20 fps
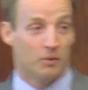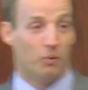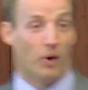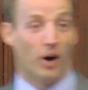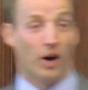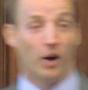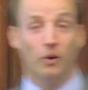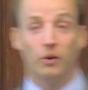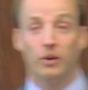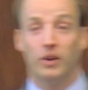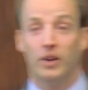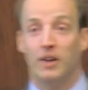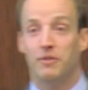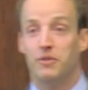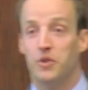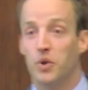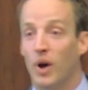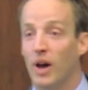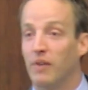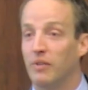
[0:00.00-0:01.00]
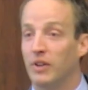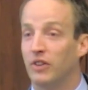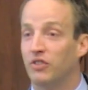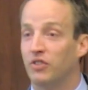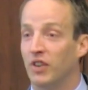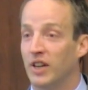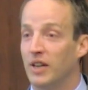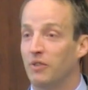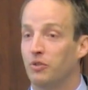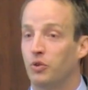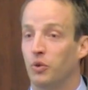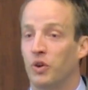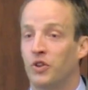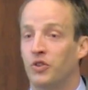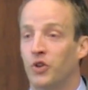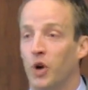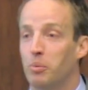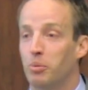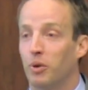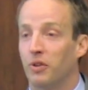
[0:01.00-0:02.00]
Well, if you have incentive to
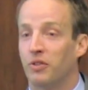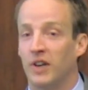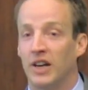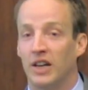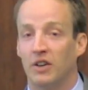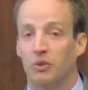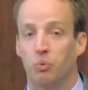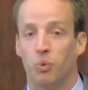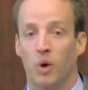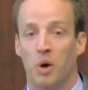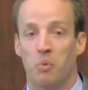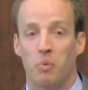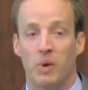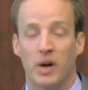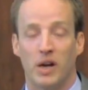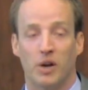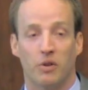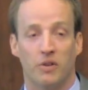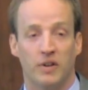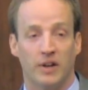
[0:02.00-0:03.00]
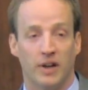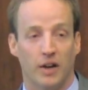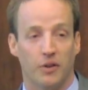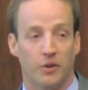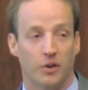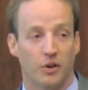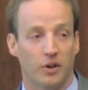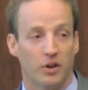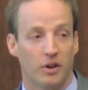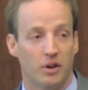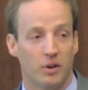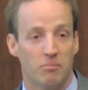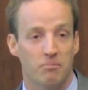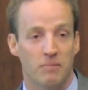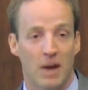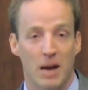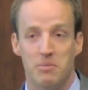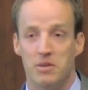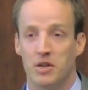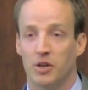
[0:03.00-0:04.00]
interpret things one way or the other,
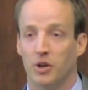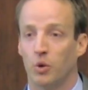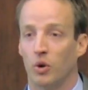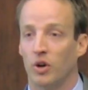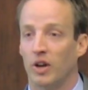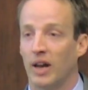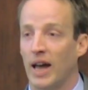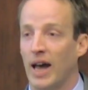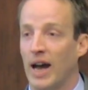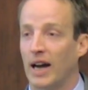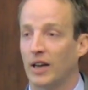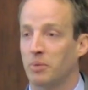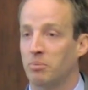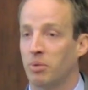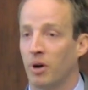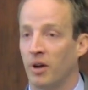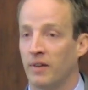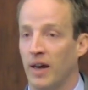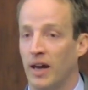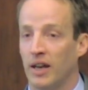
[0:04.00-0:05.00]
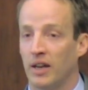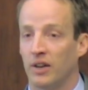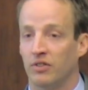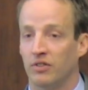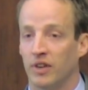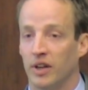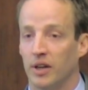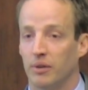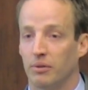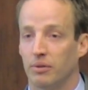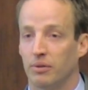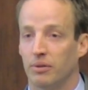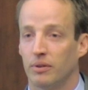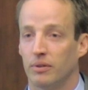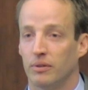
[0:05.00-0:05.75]
maybe you're going to act upon that incentive.